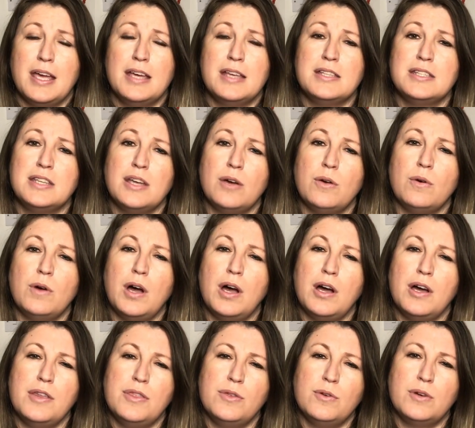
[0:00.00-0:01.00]
So
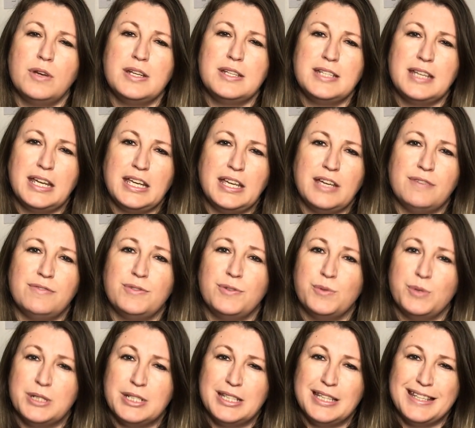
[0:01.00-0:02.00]
I thought I'd take it
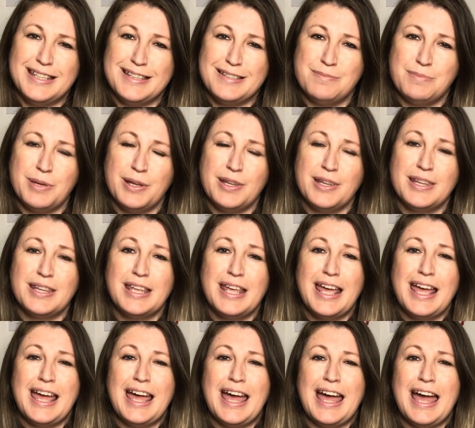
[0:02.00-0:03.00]
forward to this month
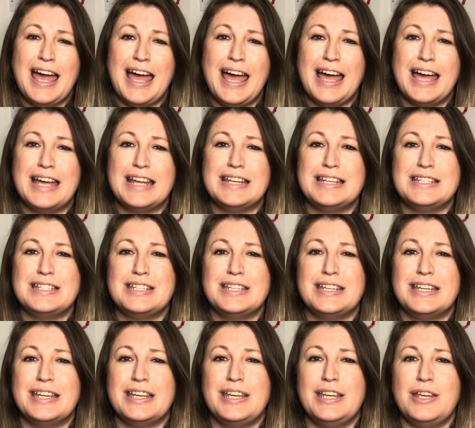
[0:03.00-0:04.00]
and
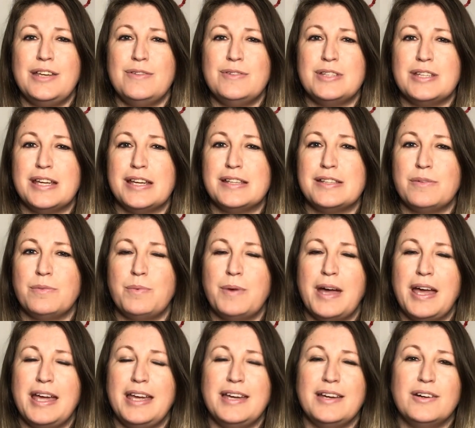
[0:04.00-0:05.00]
use it as a
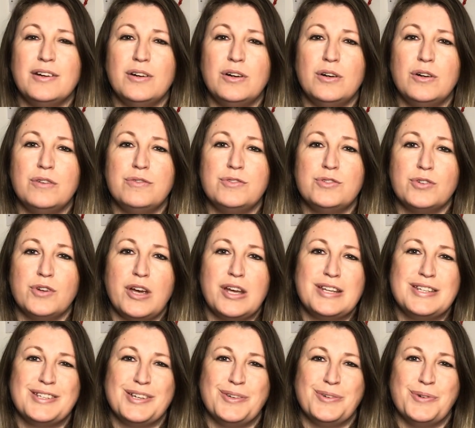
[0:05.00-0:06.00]
way of trying
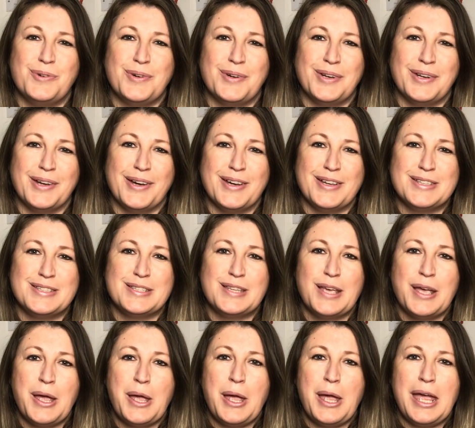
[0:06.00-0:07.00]
to organise
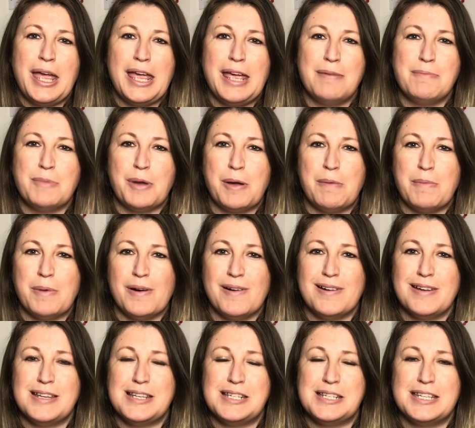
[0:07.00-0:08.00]
in my
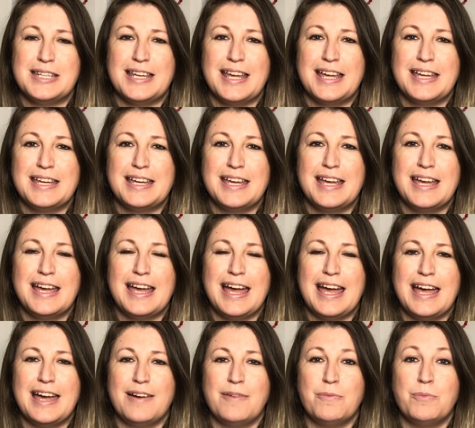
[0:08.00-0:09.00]
mind
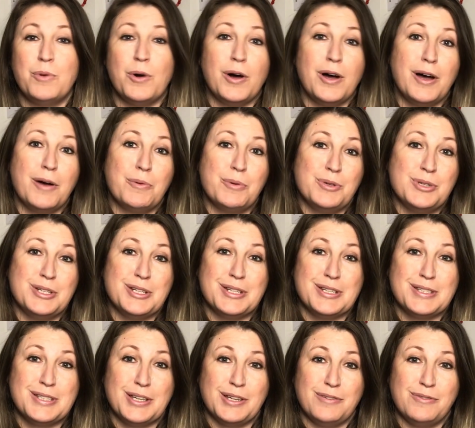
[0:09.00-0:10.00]
what I wanted to
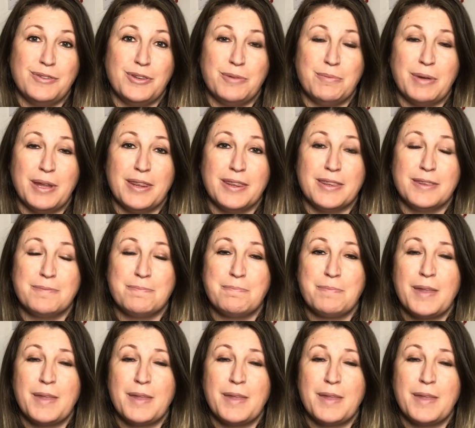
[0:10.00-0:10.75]
sew for the month.